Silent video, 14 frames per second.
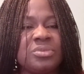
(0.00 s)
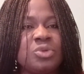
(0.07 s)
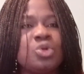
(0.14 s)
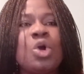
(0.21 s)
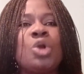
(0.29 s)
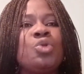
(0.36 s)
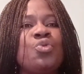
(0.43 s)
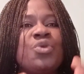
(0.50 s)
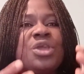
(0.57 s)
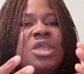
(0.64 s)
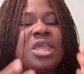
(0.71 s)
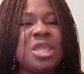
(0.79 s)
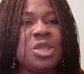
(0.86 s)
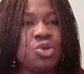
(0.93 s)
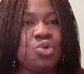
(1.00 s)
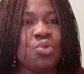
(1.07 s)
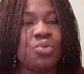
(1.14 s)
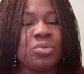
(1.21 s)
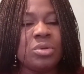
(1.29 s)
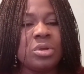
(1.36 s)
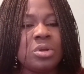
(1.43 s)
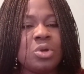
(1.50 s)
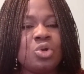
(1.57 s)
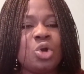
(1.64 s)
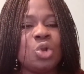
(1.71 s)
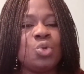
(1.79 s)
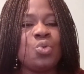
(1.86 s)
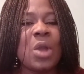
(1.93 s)
God will hear you.
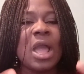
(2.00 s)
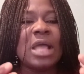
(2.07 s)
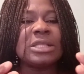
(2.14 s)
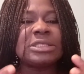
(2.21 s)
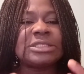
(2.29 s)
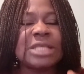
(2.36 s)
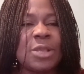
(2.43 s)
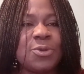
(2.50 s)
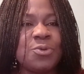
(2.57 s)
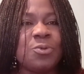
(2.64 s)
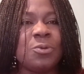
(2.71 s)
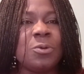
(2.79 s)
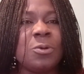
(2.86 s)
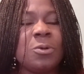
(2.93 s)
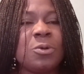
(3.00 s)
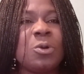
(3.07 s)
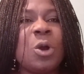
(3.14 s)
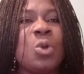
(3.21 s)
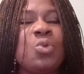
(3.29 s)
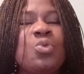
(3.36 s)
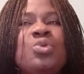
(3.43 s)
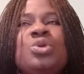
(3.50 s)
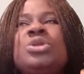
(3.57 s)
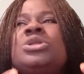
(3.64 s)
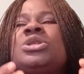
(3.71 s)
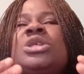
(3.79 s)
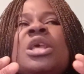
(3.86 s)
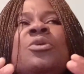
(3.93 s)
God will answer you. God will
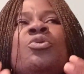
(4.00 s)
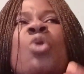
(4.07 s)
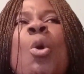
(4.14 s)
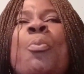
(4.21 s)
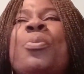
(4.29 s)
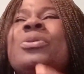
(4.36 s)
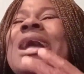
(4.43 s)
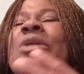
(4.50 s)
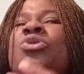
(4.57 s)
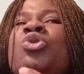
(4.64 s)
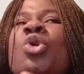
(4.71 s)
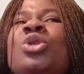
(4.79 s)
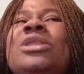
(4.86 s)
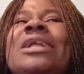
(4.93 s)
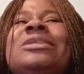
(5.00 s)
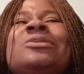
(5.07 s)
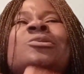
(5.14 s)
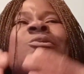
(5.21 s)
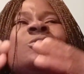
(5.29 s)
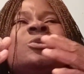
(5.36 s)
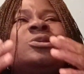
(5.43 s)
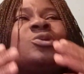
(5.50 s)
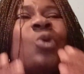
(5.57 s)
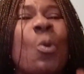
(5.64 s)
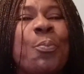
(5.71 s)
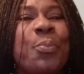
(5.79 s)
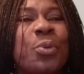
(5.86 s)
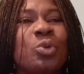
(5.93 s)
see open that door that is
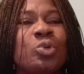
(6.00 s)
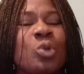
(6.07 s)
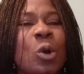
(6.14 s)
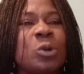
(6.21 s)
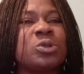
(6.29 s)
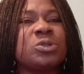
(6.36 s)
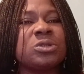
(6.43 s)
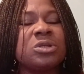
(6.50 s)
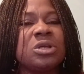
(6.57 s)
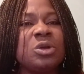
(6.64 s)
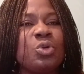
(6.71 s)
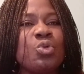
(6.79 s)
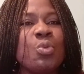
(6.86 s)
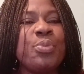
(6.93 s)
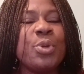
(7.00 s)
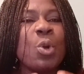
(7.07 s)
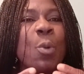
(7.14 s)
open, locked, will be